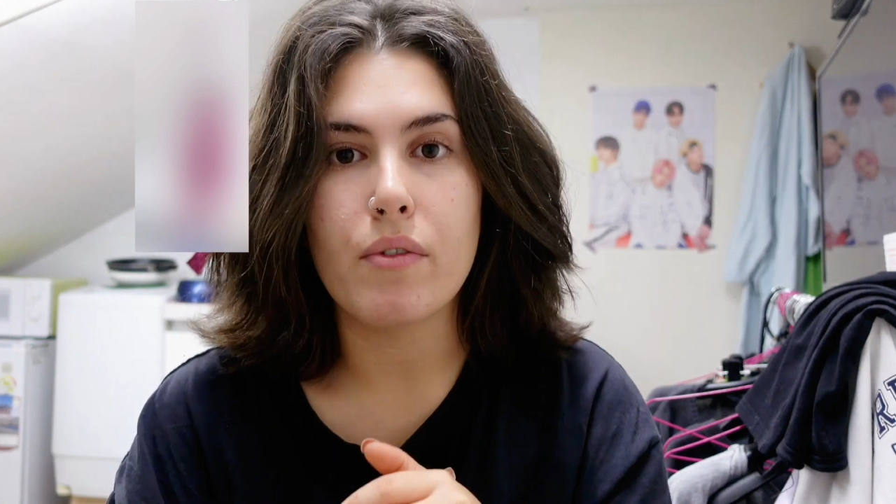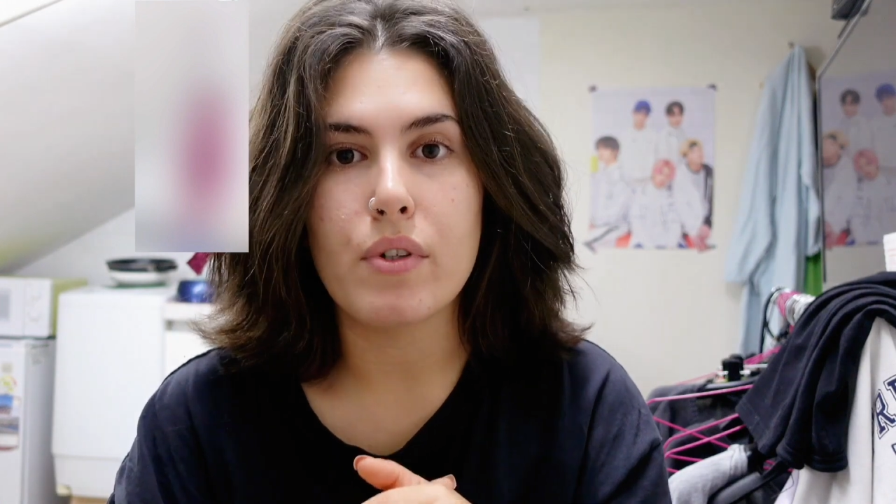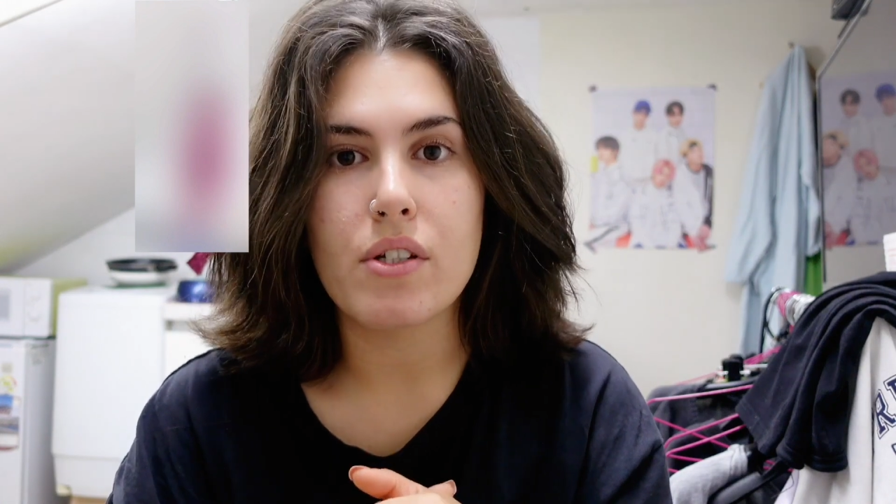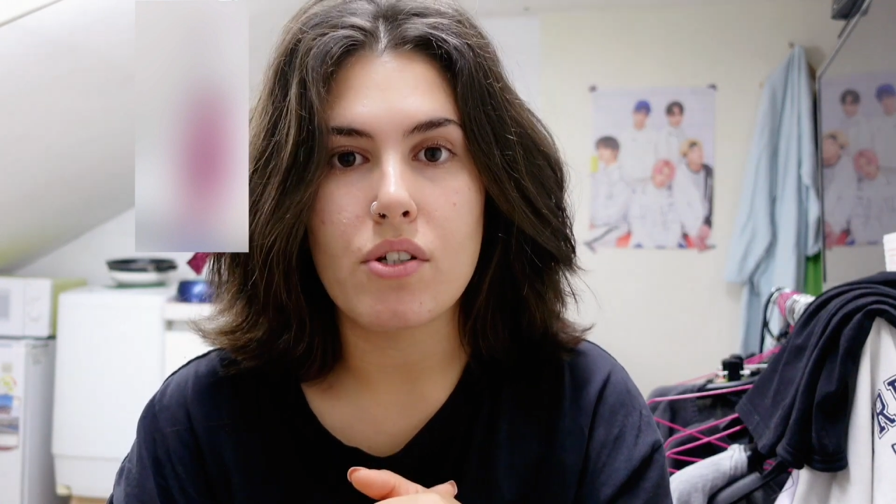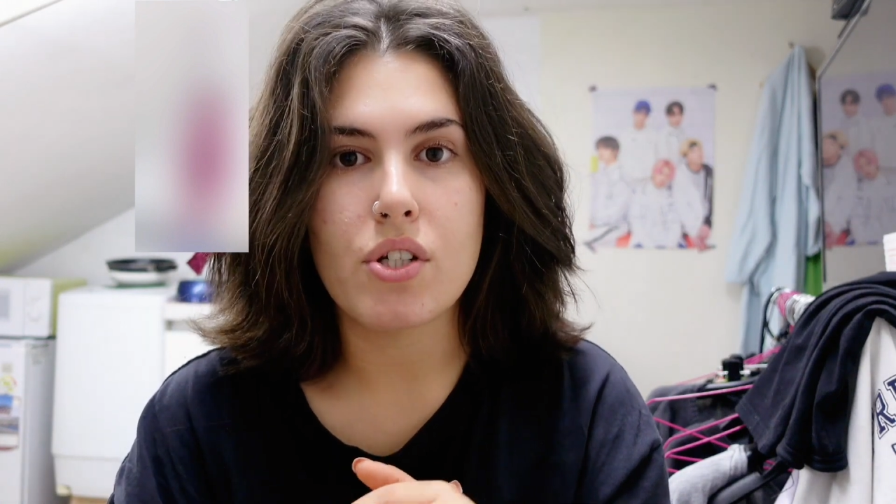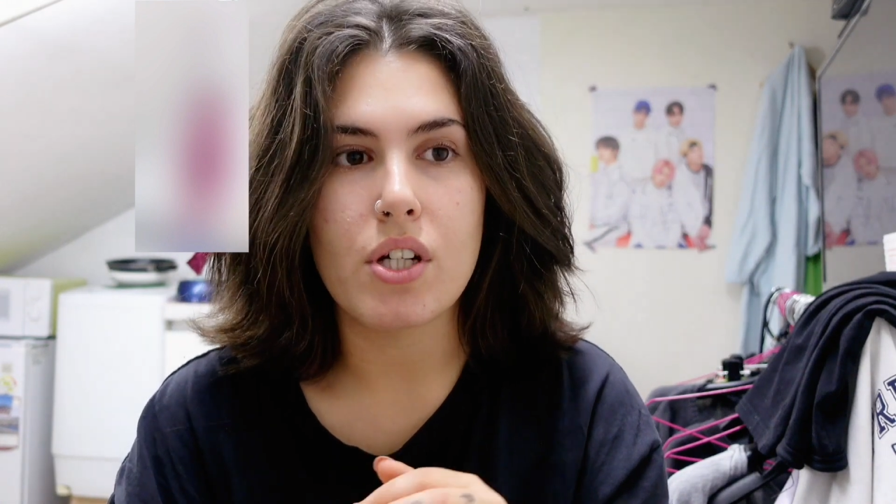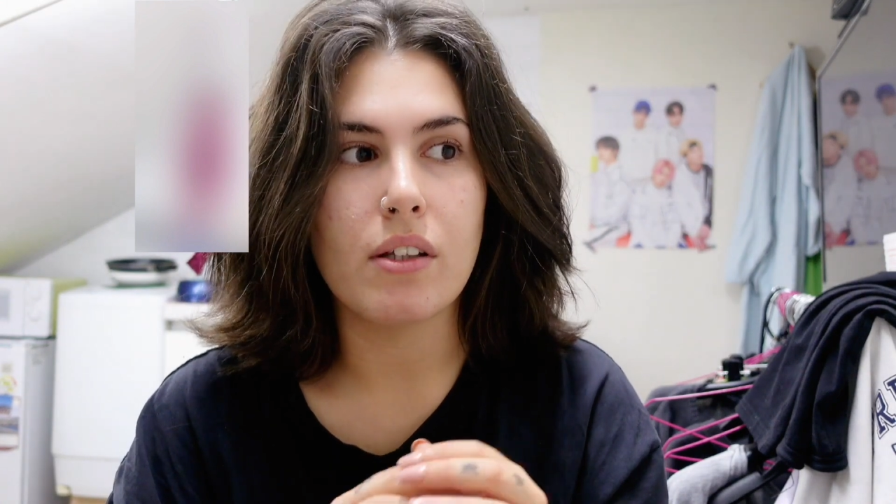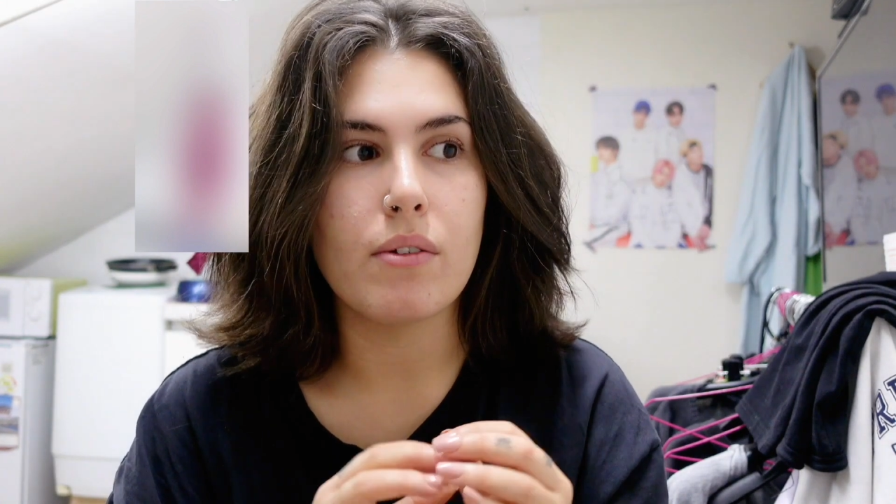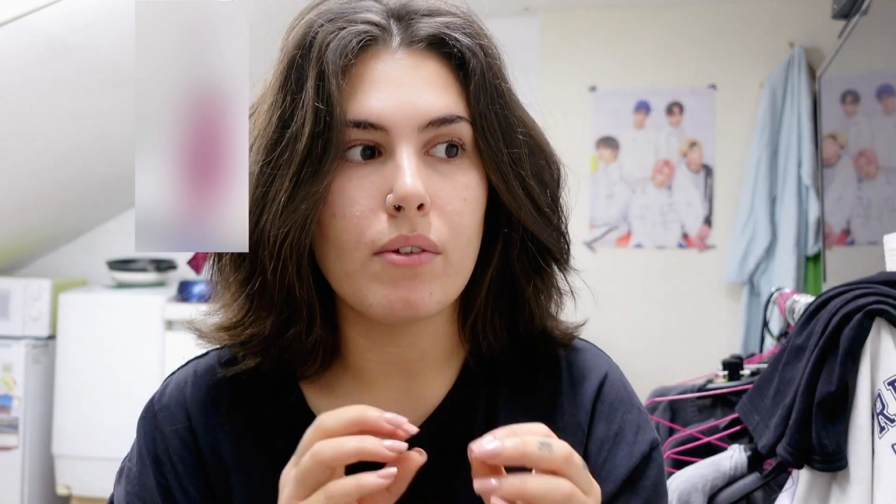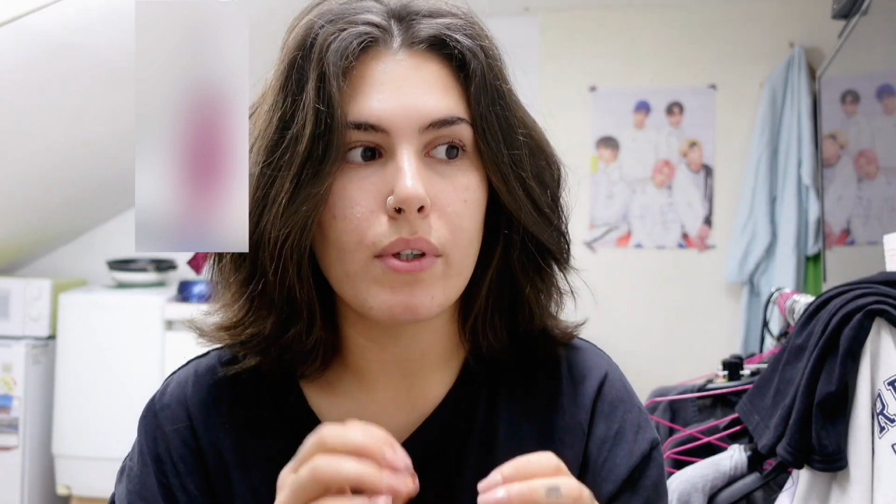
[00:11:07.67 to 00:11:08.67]
research
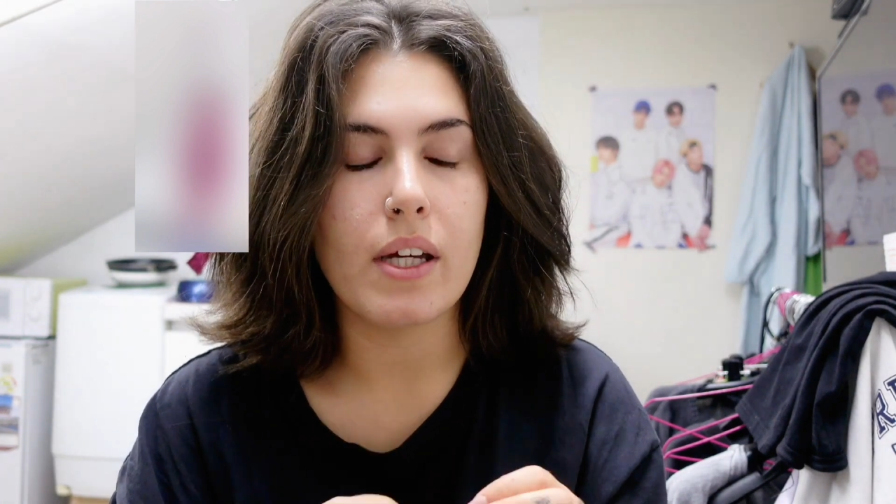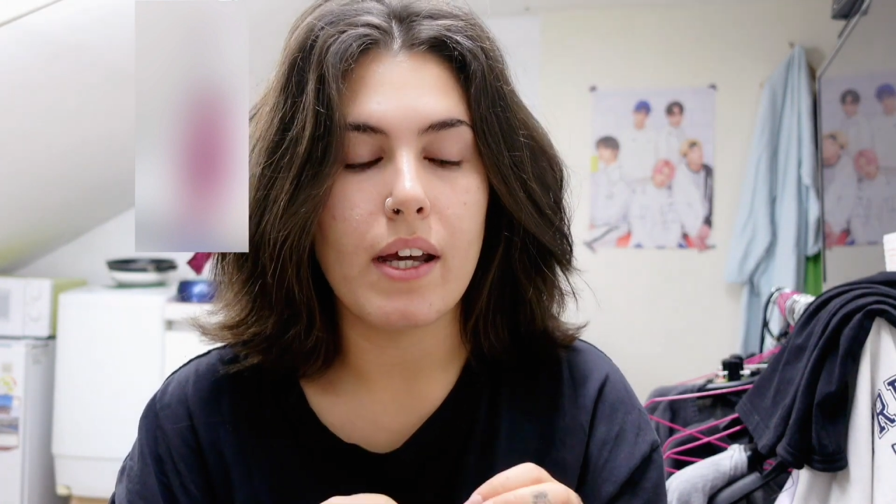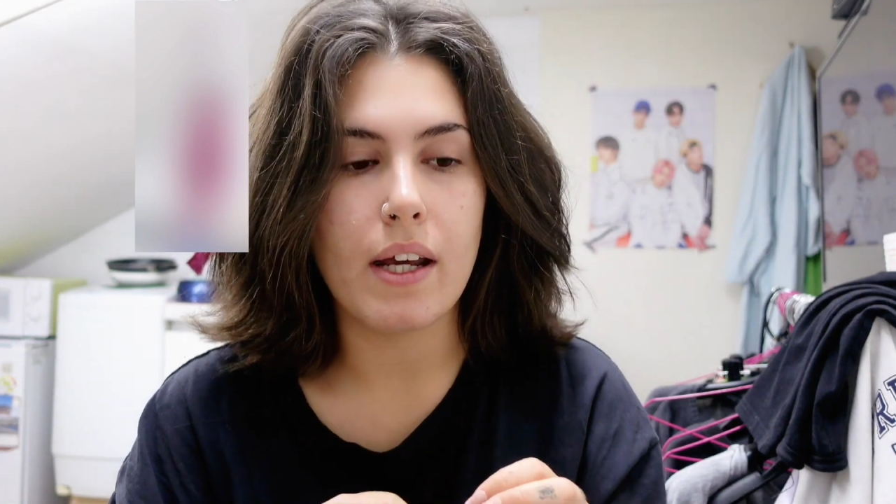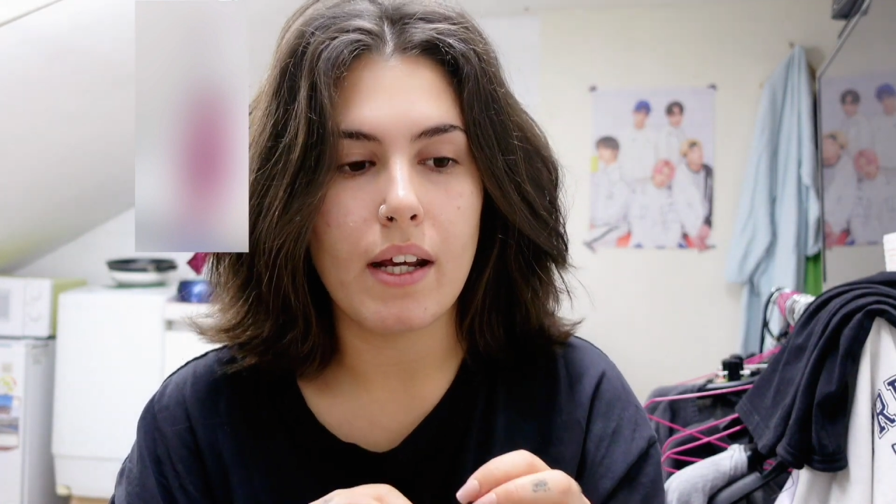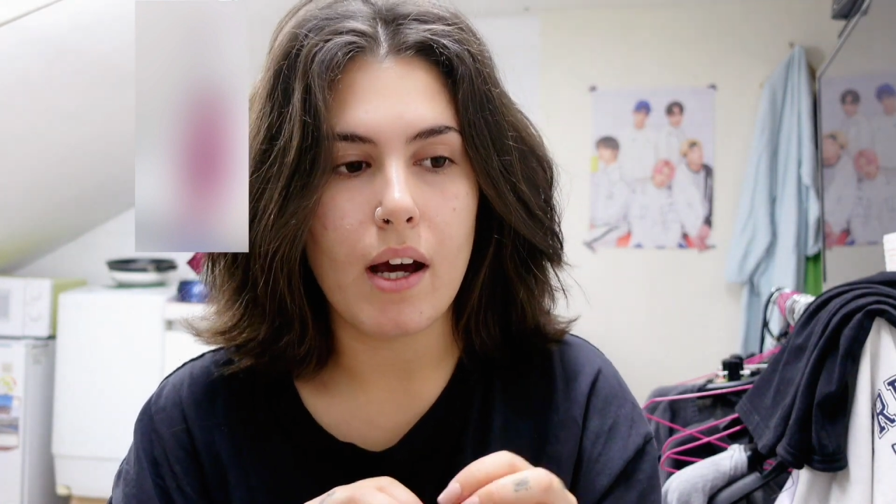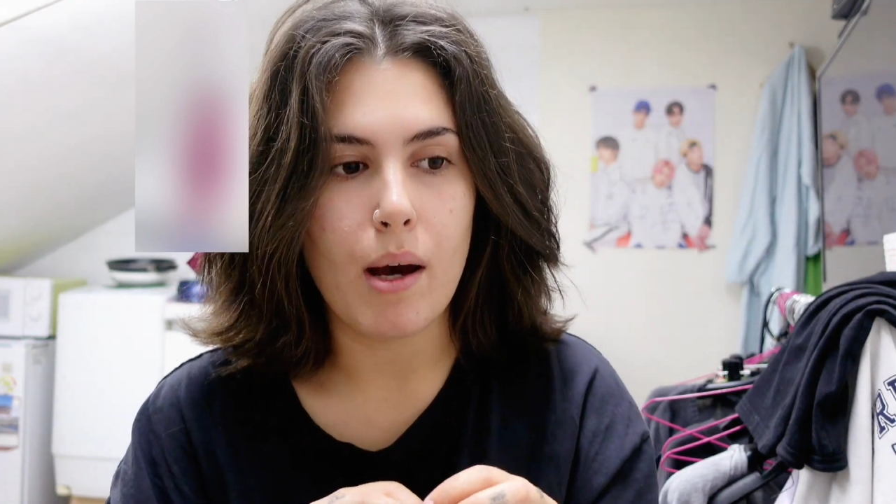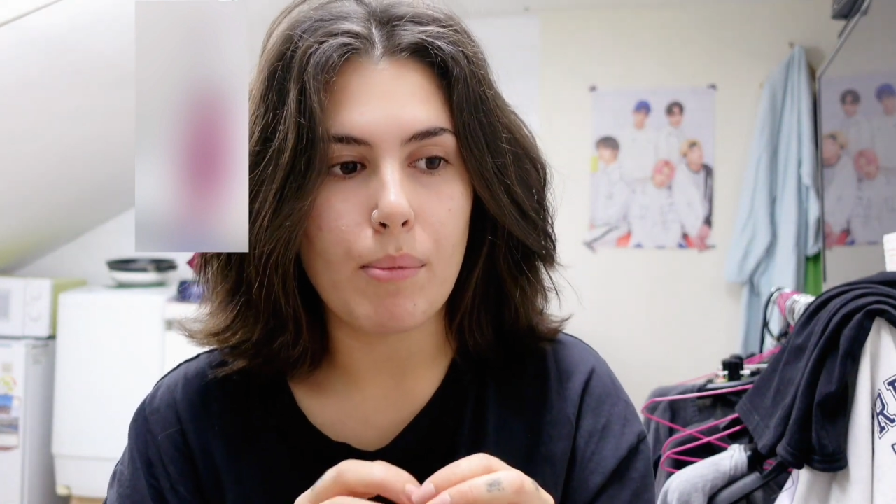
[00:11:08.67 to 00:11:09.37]
and looking up,